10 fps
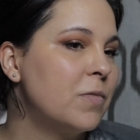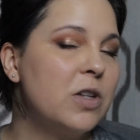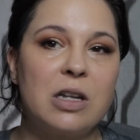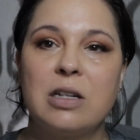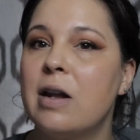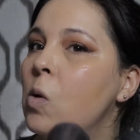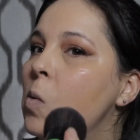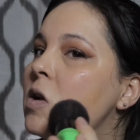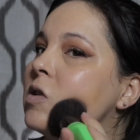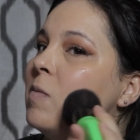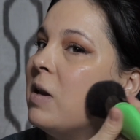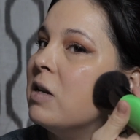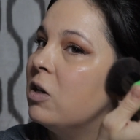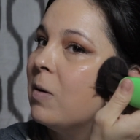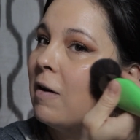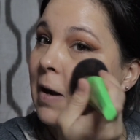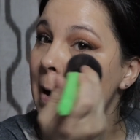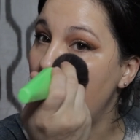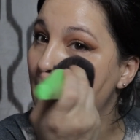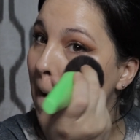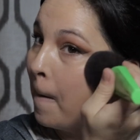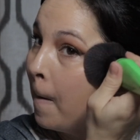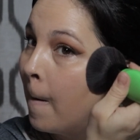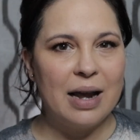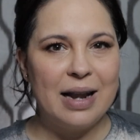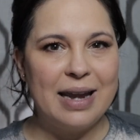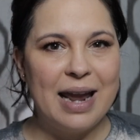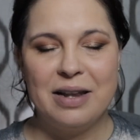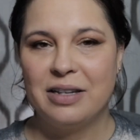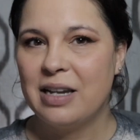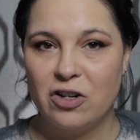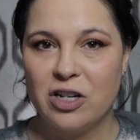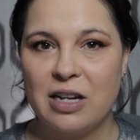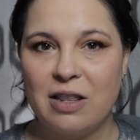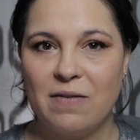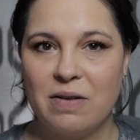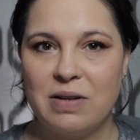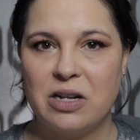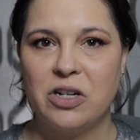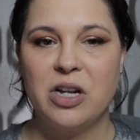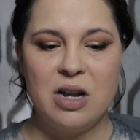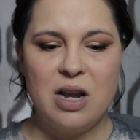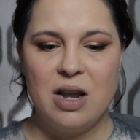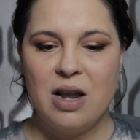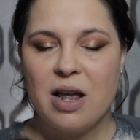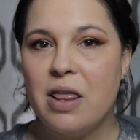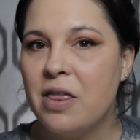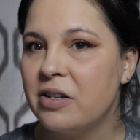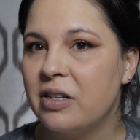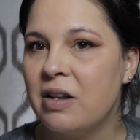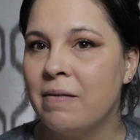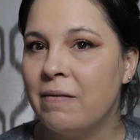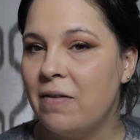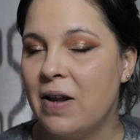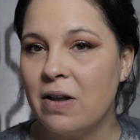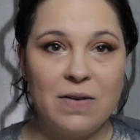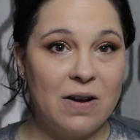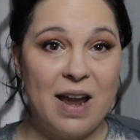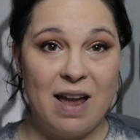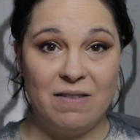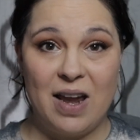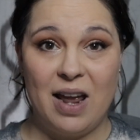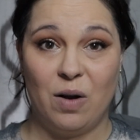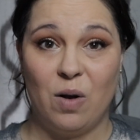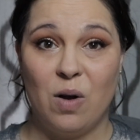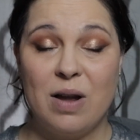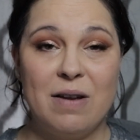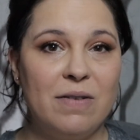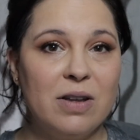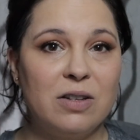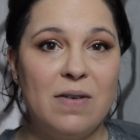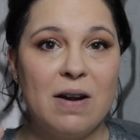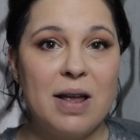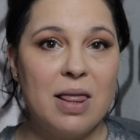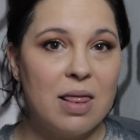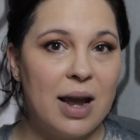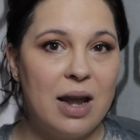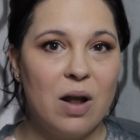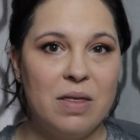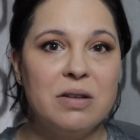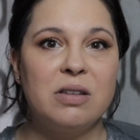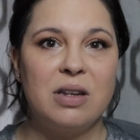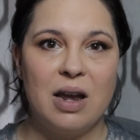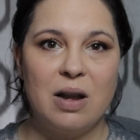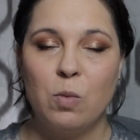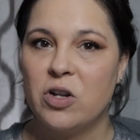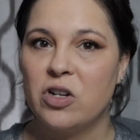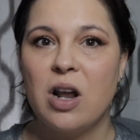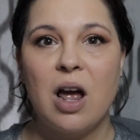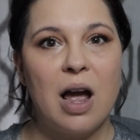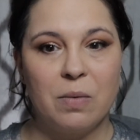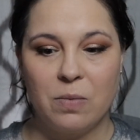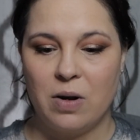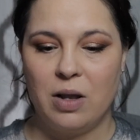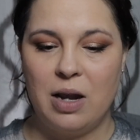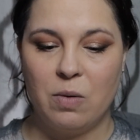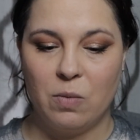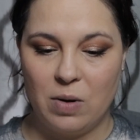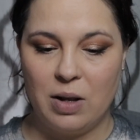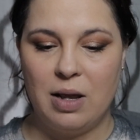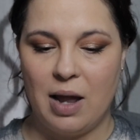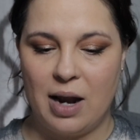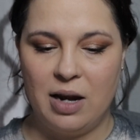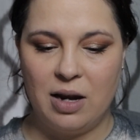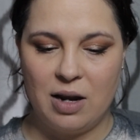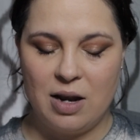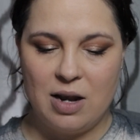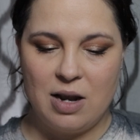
just because I don't want it to be too heavy. And again, like just like the foundation, this didn't feel very heavy at all. It feels very light on the skin, which I really, really like.